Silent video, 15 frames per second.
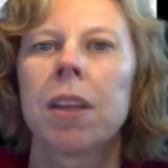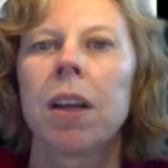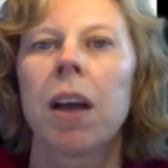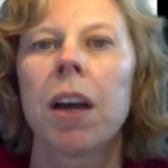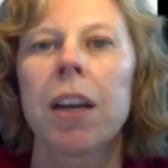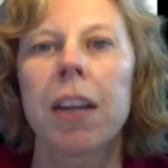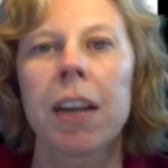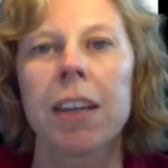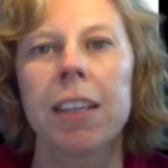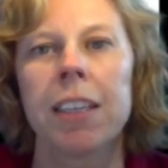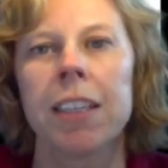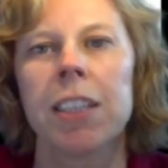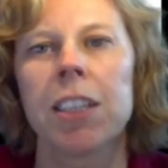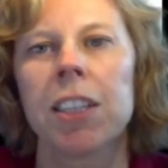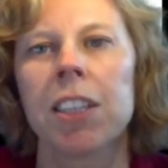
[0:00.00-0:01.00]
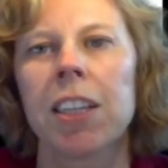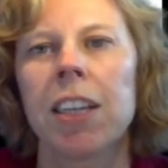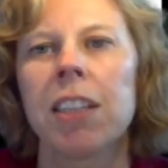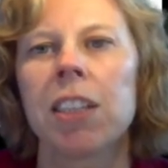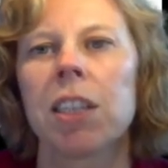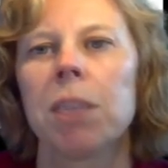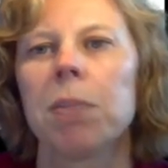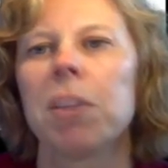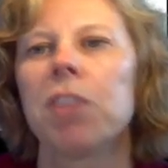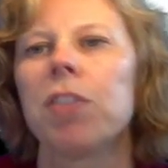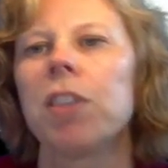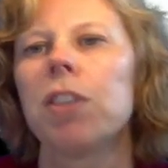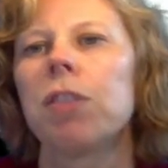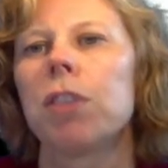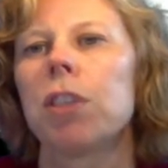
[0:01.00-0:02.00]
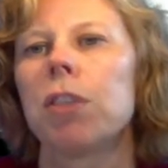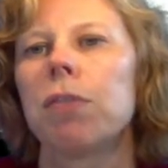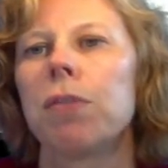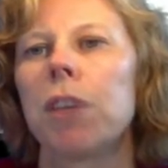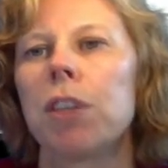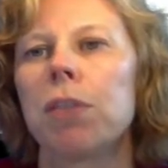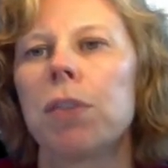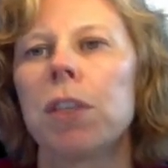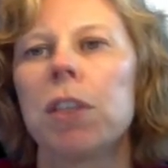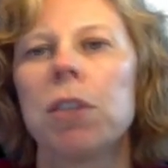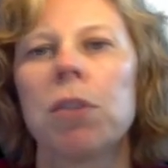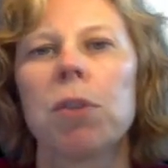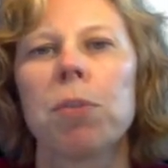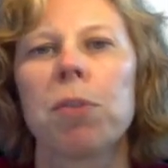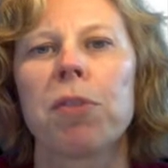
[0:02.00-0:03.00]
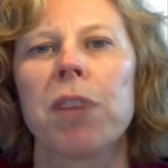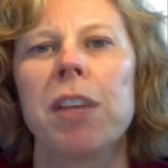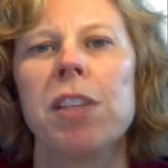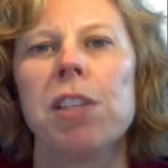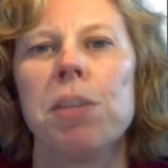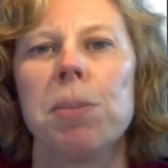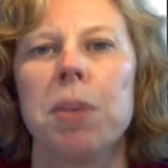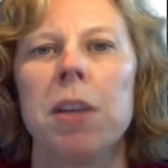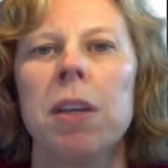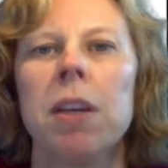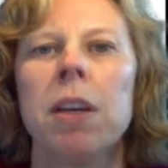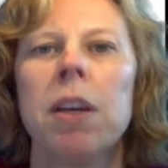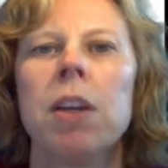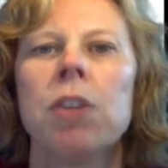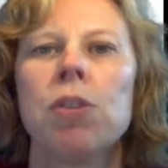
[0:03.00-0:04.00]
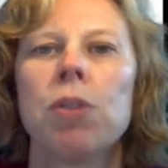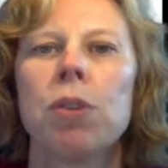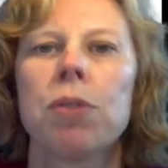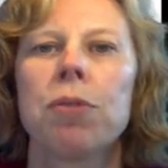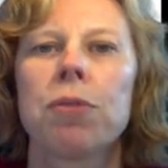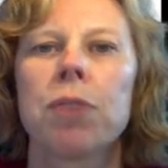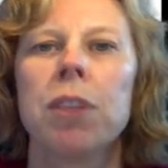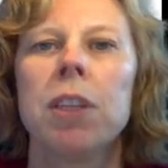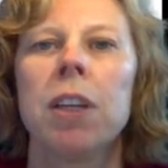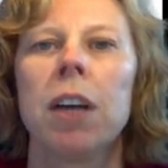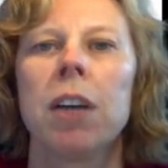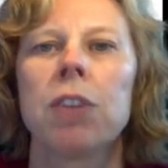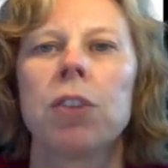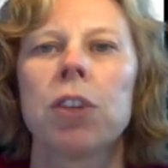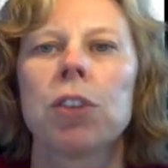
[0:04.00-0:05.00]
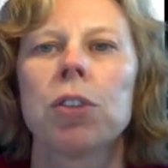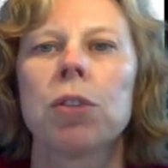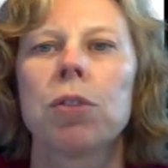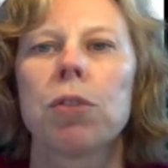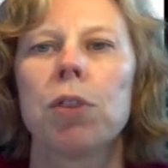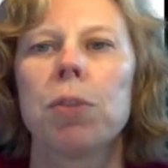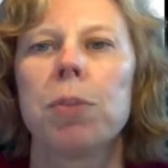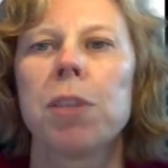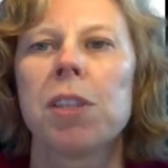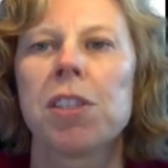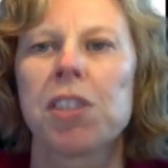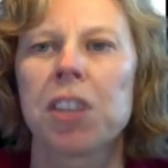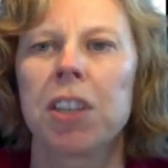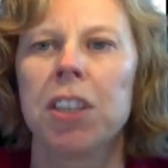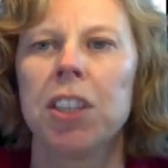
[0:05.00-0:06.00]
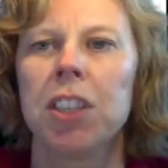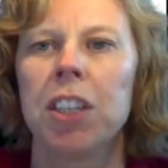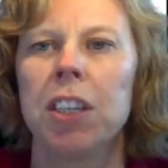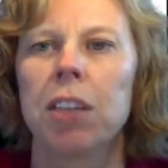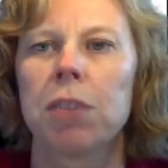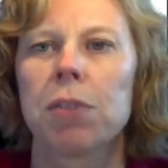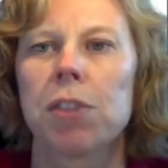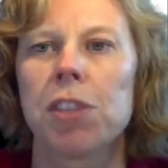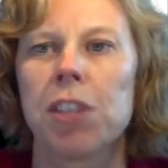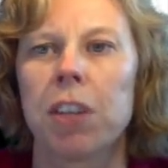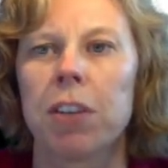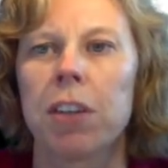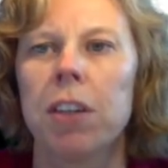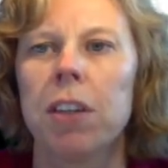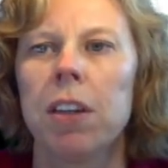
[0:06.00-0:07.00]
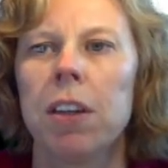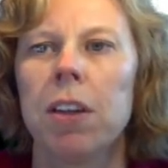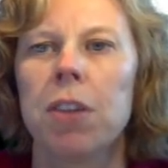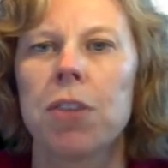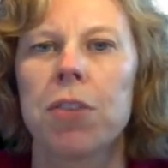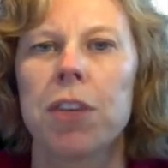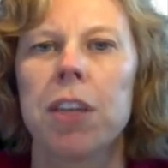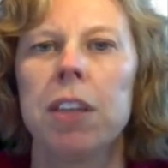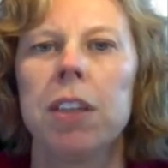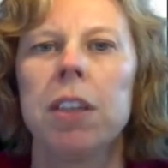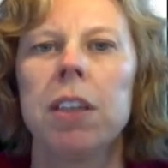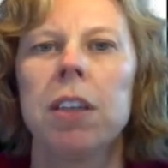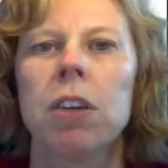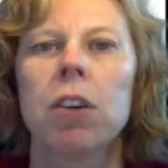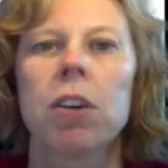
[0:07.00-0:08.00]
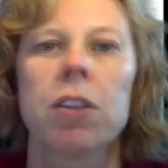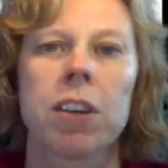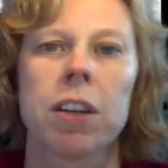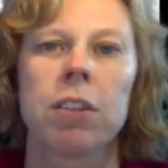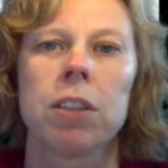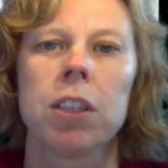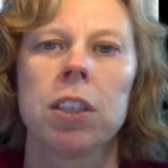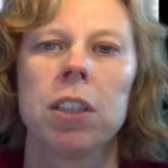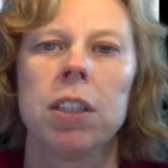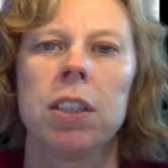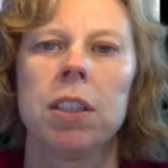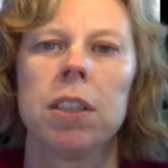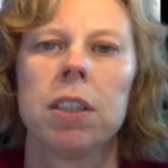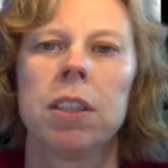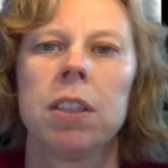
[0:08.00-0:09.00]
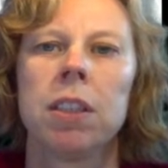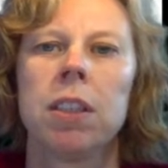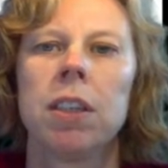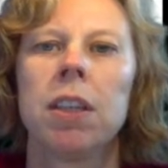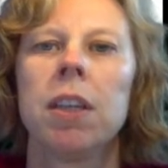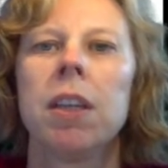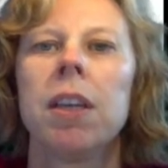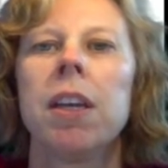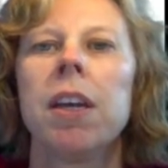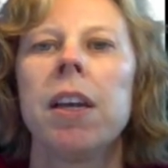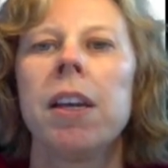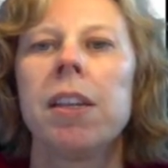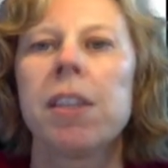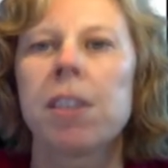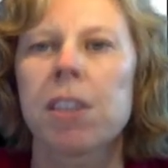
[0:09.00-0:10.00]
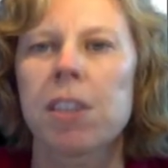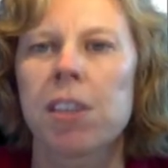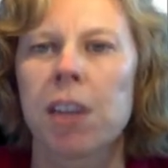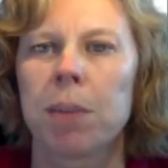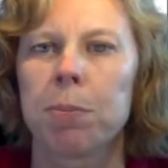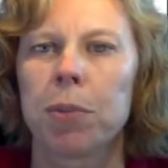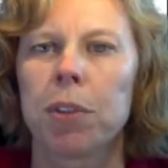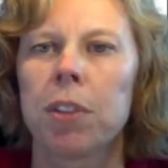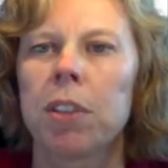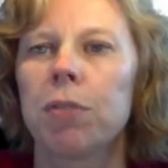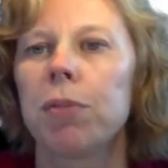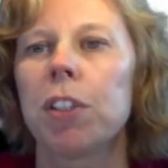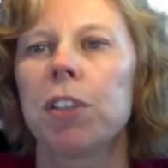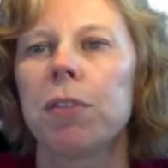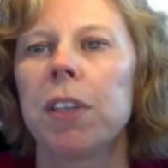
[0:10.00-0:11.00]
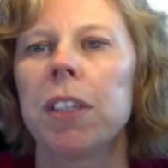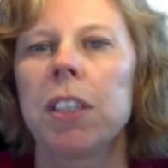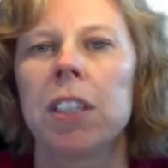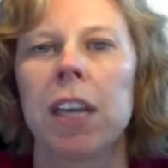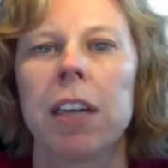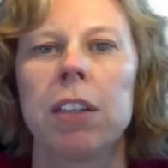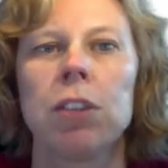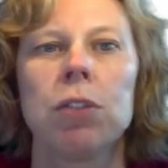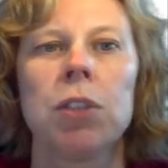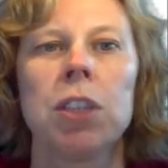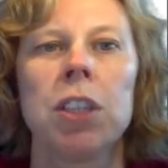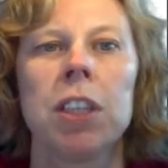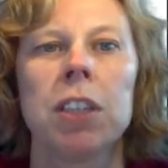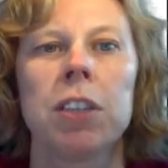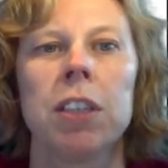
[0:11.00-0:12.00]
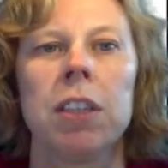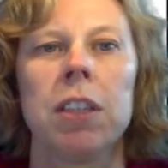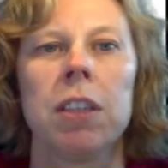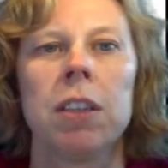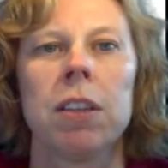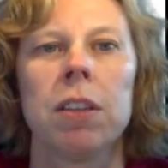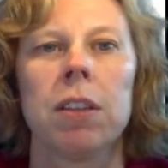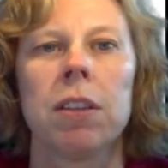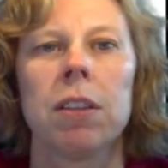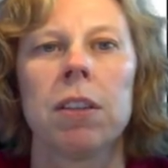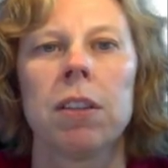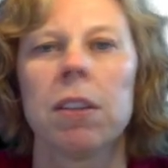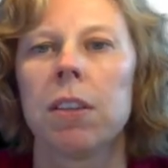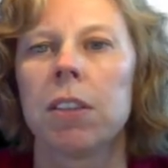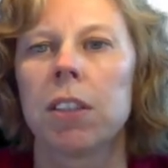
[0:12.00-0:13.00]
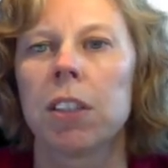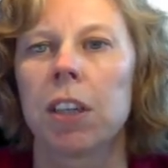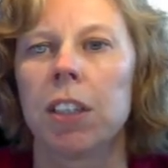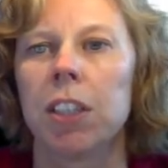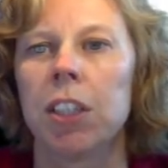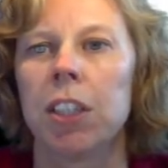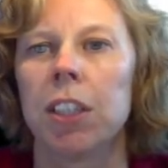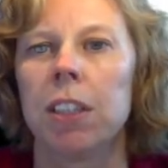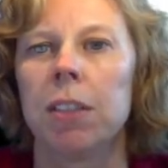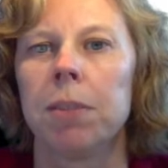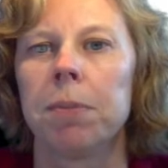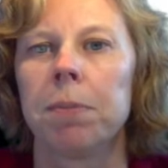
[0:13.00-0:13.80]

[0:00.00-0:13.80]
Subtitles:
A kinase is an enzyme that transfers a phosphate group of ATP to a free hydroxyl group in the side chain of a serine, threonine, or tyrosine. In this example, the phosphate is added to a serine side chain.